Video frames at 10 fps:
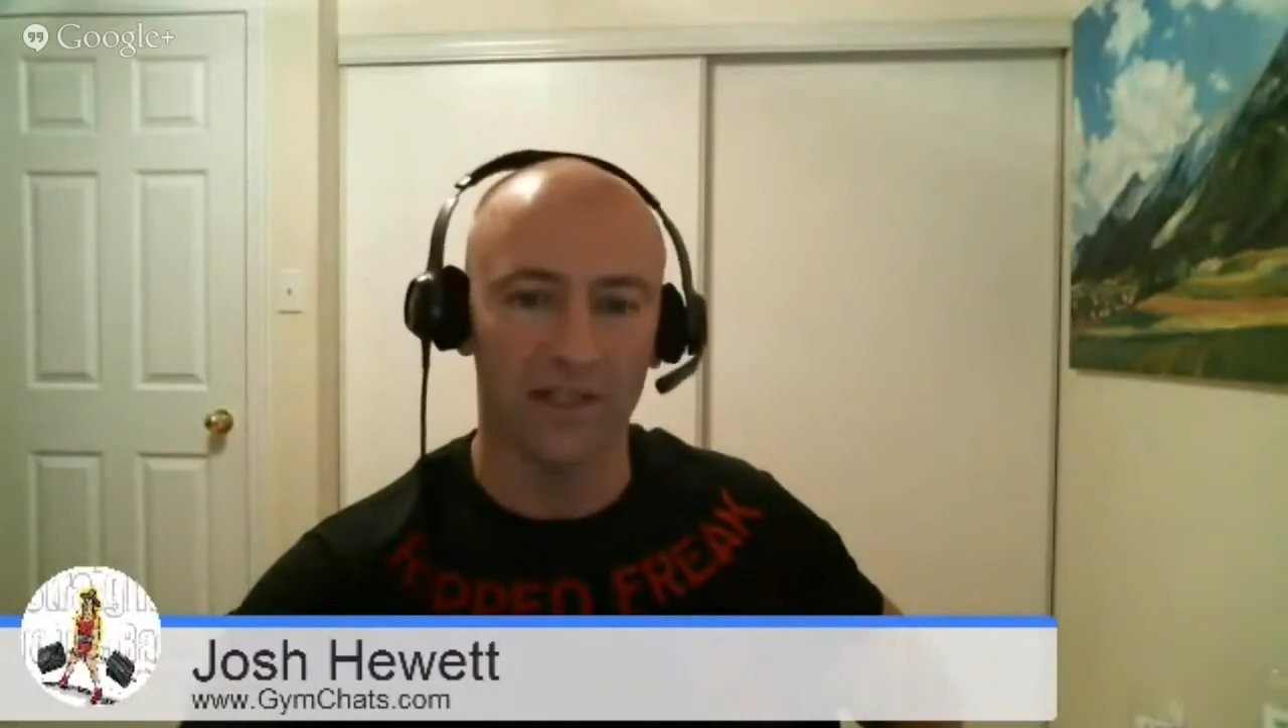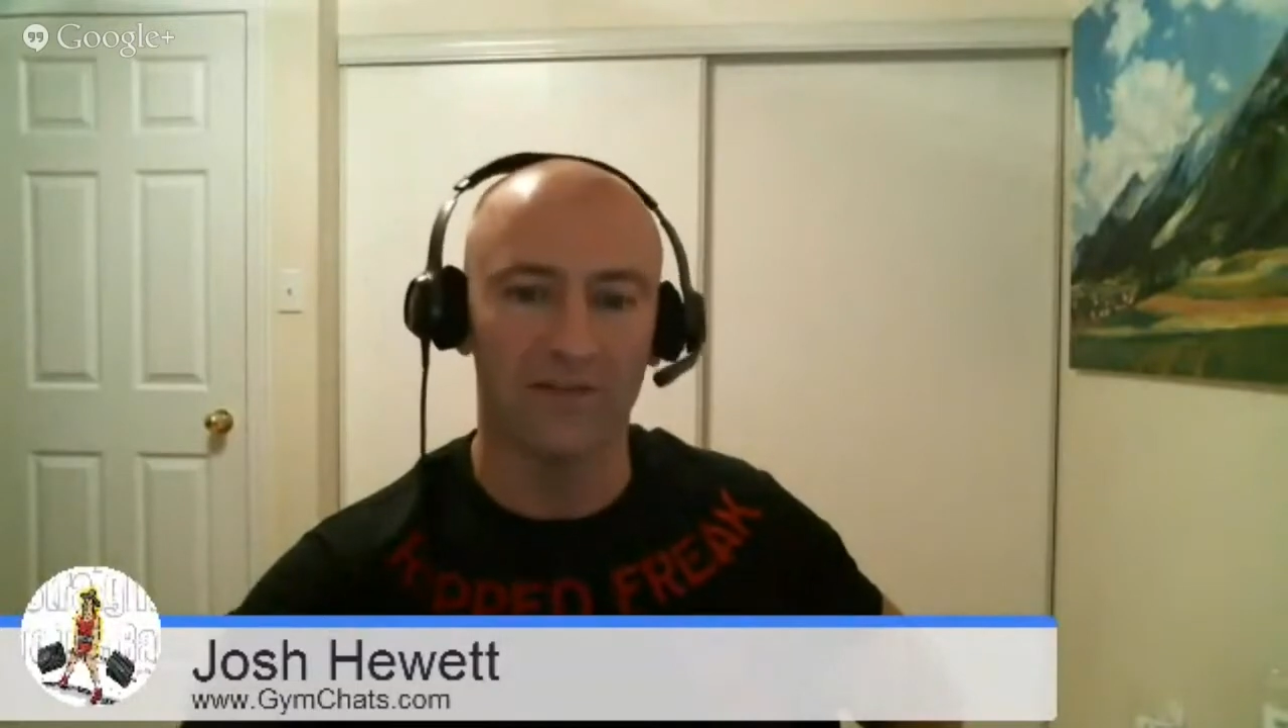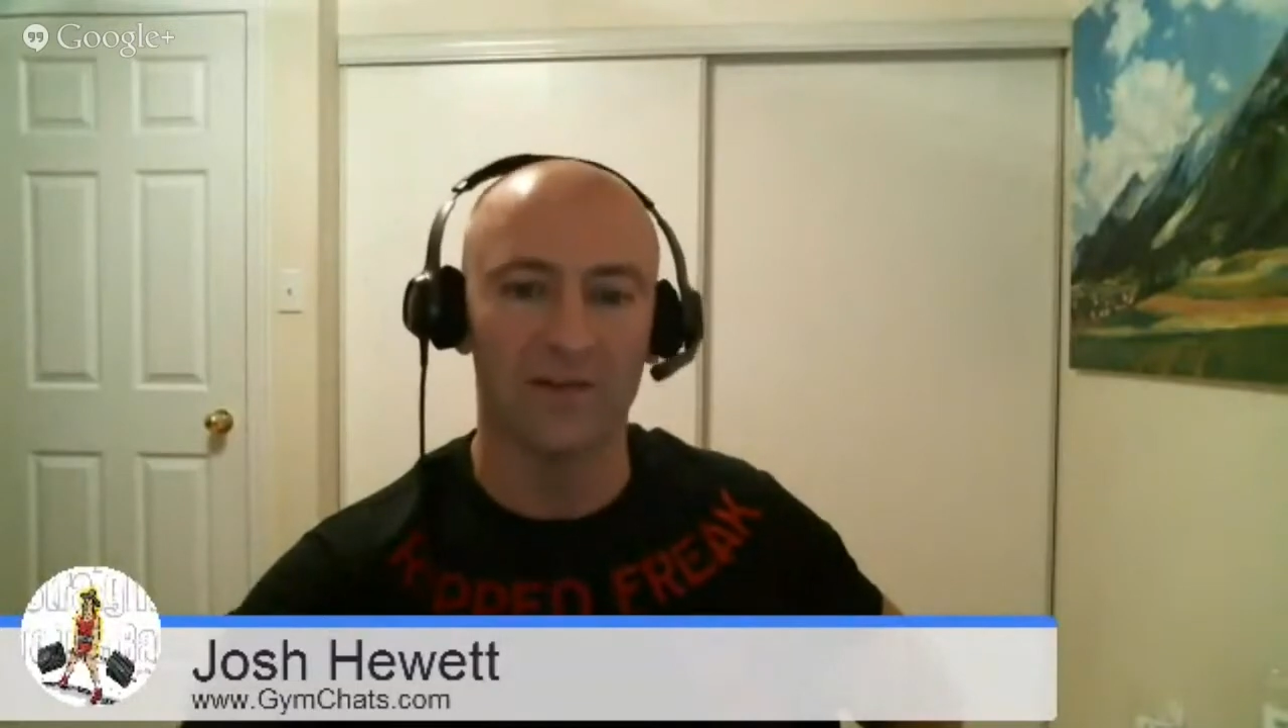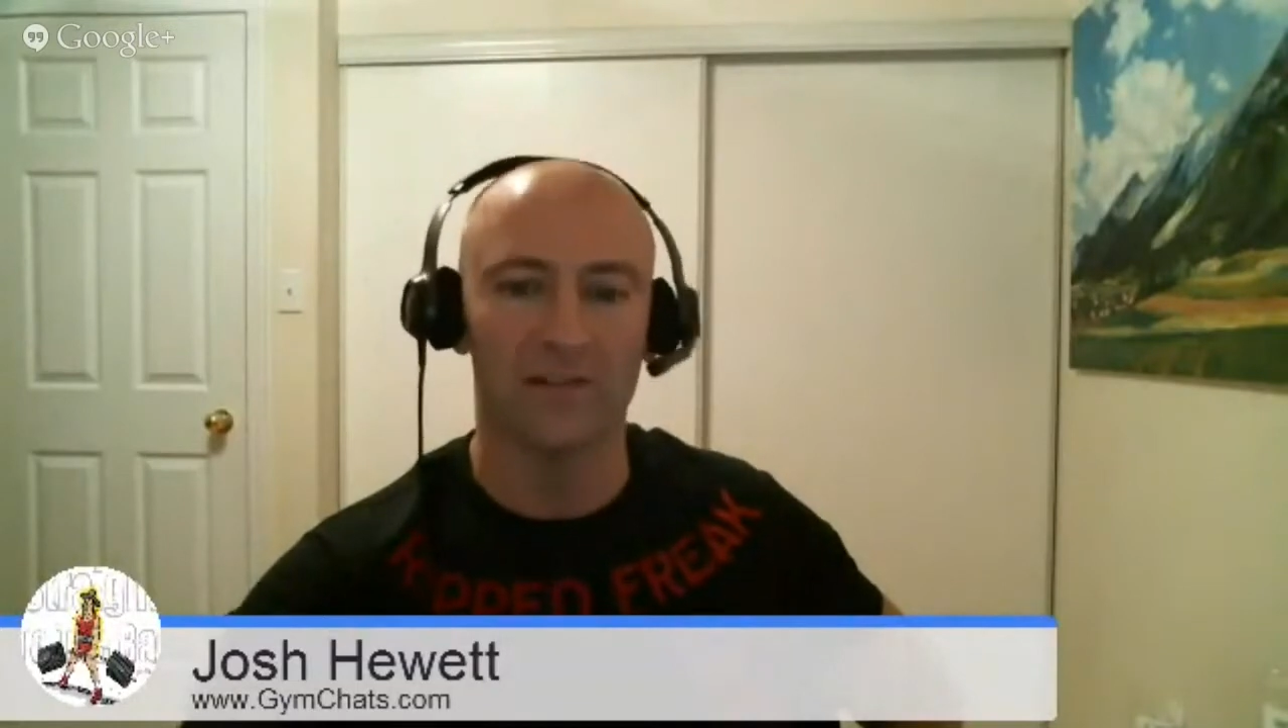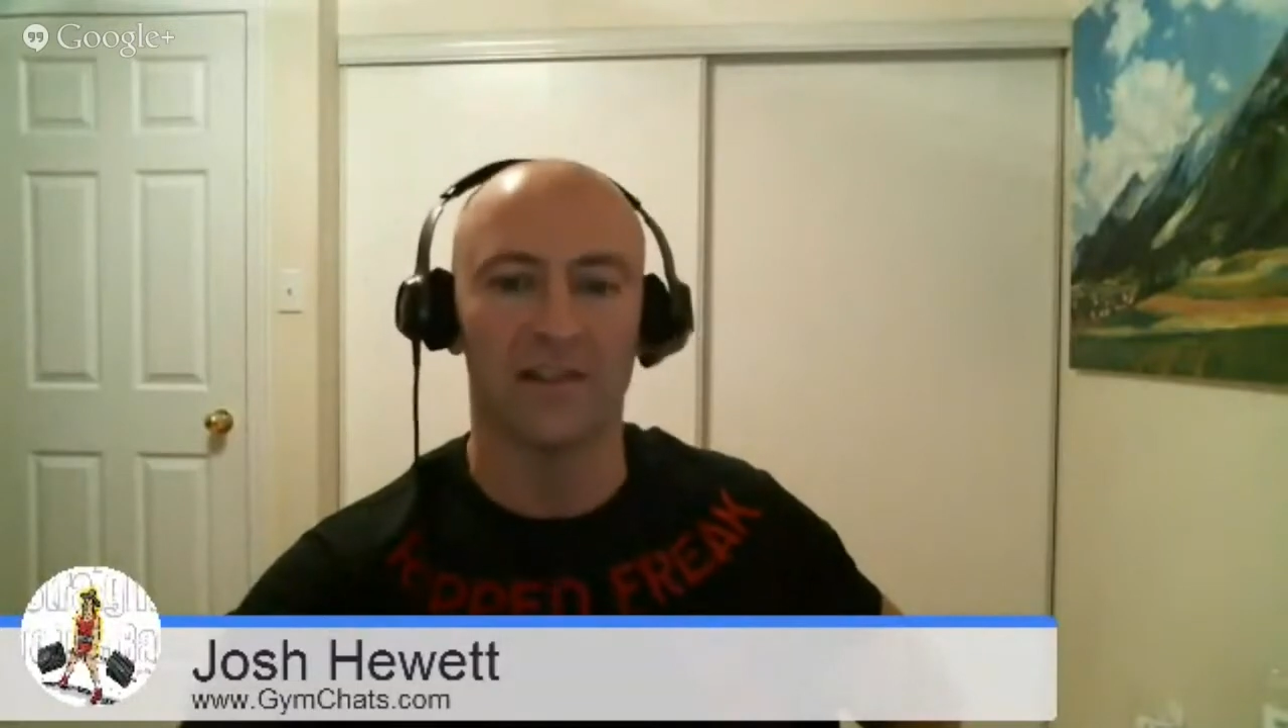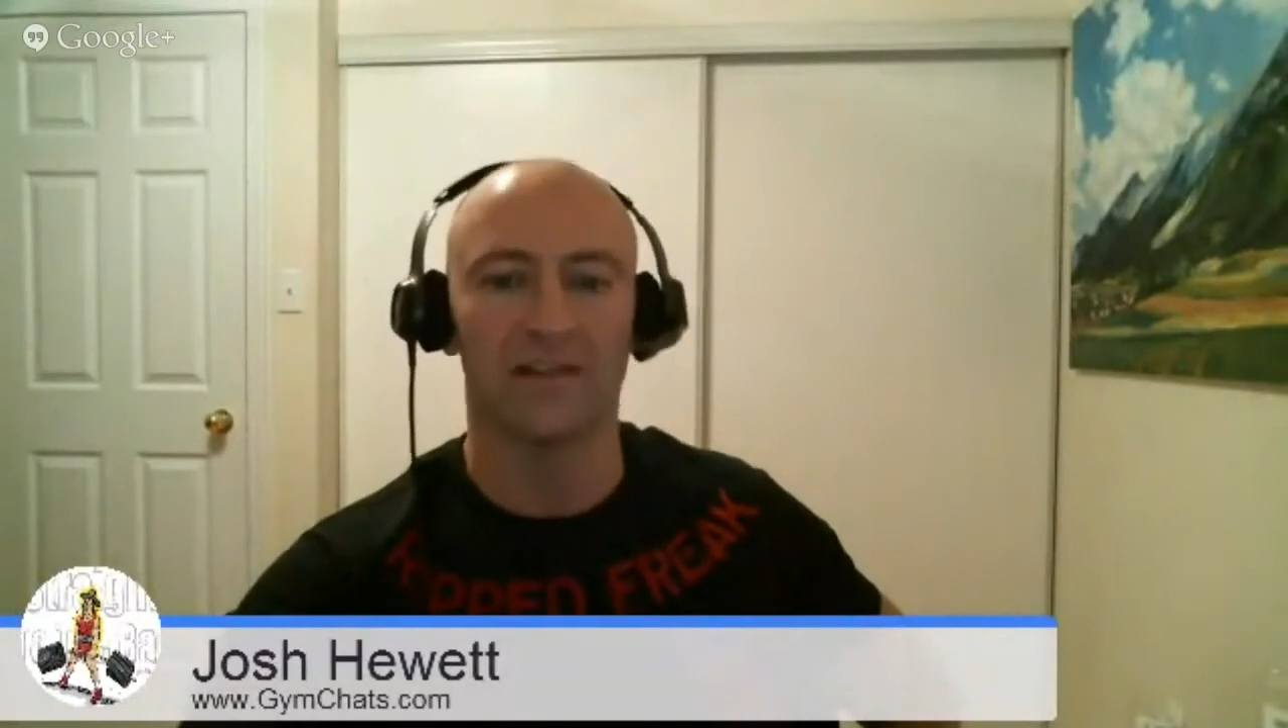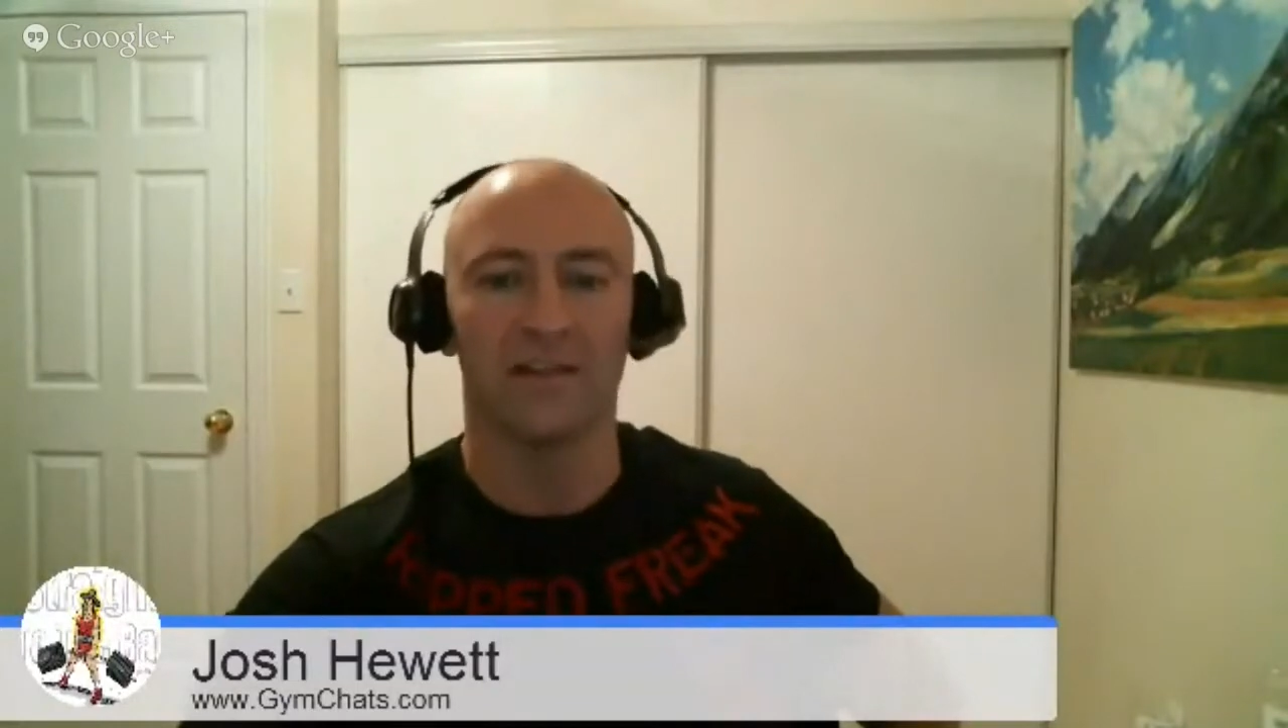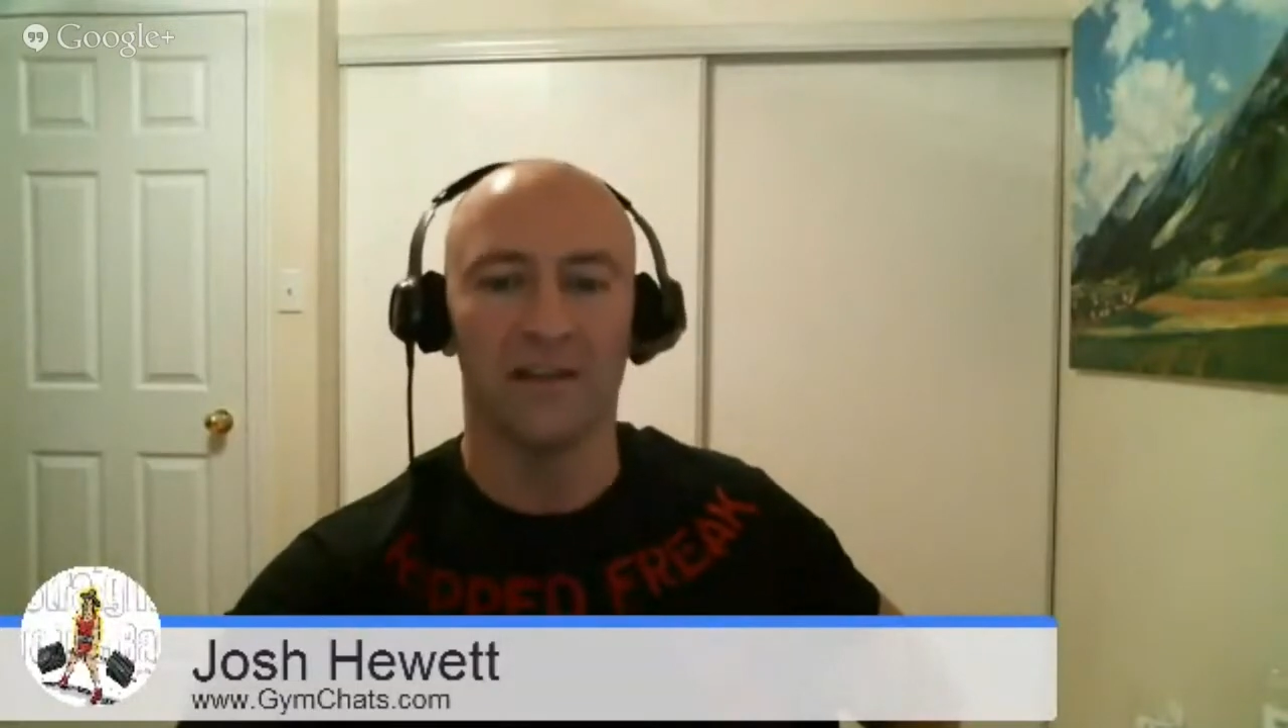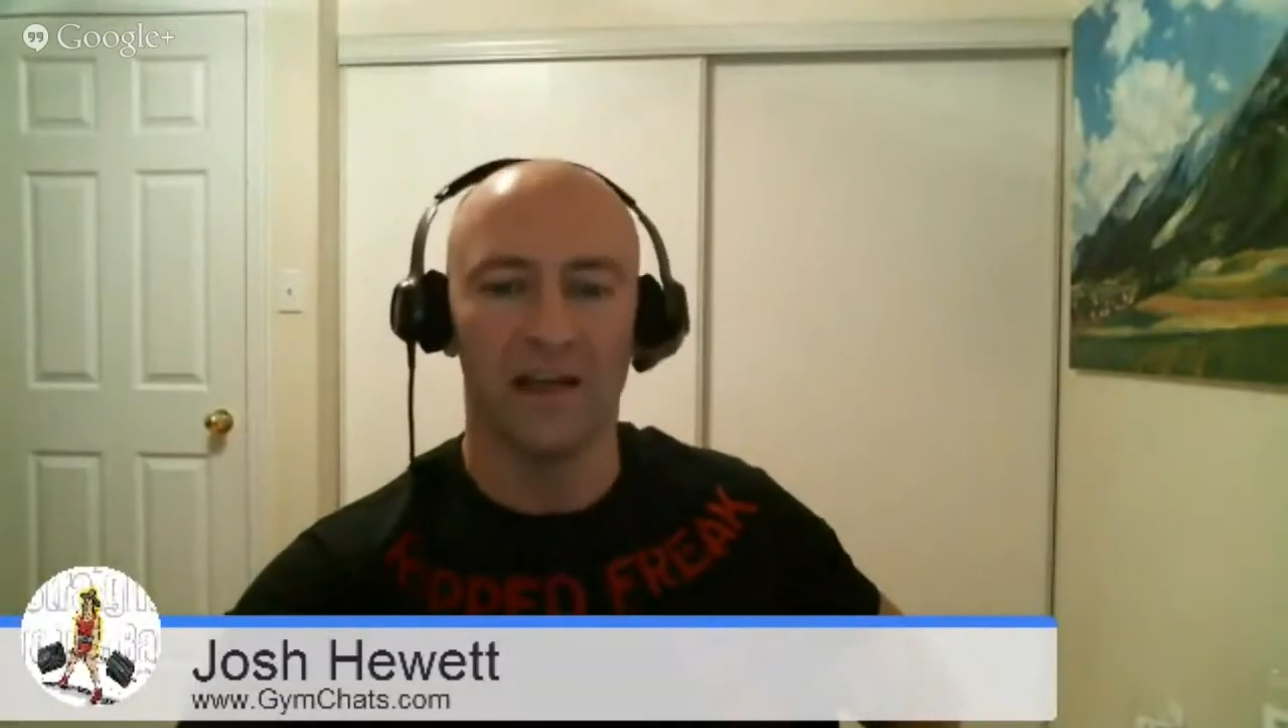deficit,